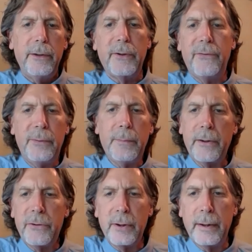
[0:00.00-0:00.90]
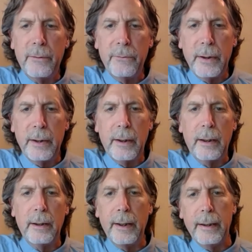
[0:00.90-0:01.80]
Tracy mentioned that we
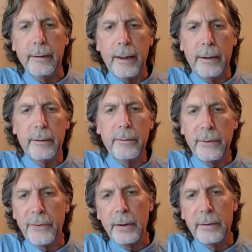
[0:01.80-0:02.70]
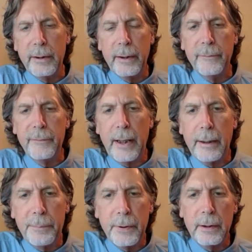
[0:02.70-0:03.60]
are a lender with alternative
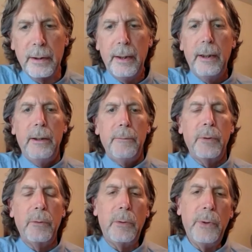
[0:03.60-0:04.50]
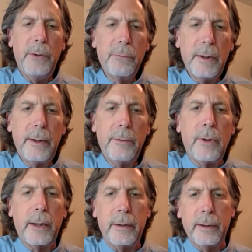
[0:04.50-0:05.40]
capital. But what we really
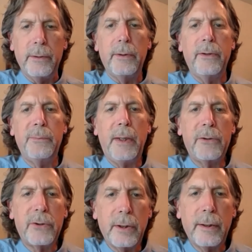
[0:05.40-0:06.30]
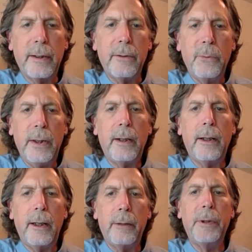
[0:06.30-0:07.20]
want to do is make sure that we are
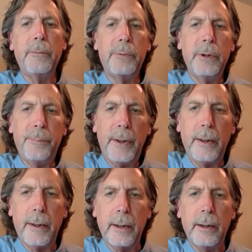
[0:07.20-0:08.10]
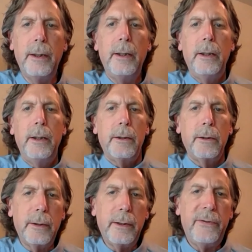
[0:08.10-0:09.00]
helping prepare
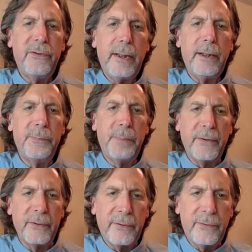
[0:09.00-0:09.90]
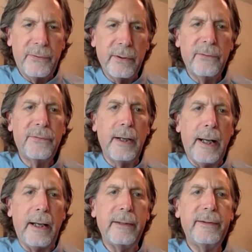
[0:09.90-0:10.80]
early stage businesses
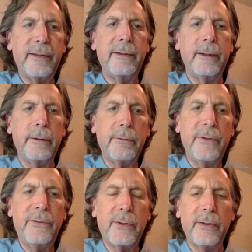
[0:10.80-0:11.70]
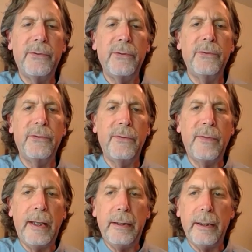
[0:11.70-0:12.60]
for accessing the resources
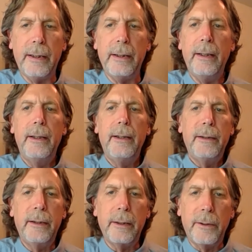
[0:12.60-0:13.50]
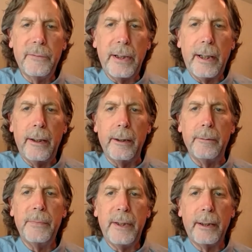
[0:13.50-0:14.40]
they need to get over that
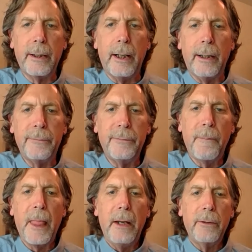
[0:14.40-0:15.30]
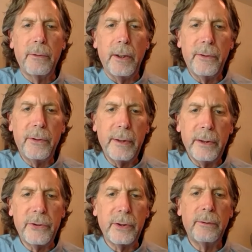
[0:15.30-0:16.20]
hump, take off, grow the
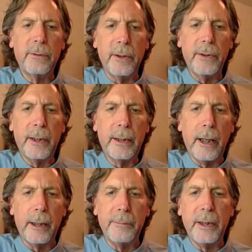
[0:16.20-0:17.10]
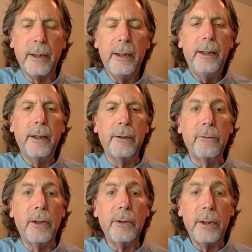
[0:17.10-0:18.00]
region, grow the economy, and
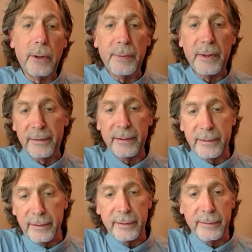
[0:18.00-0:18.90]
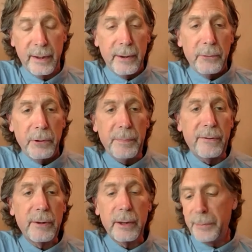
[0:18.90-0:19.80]
grow your businesses. We'd be
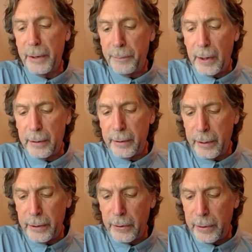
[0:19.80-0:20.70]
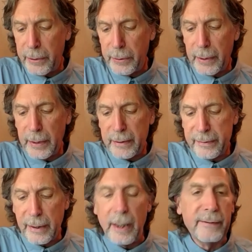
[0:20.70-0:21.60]
thrilled to be a partner in your doing
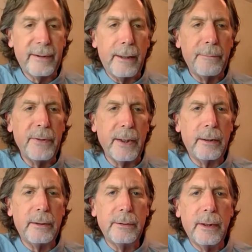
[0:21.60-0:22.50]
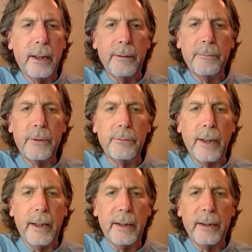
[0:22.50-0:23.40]
this. I'll stop there.
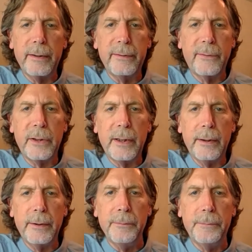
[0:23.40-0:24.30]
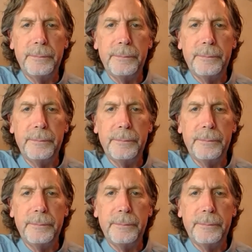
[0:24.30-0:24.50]
Ray, it is over to you.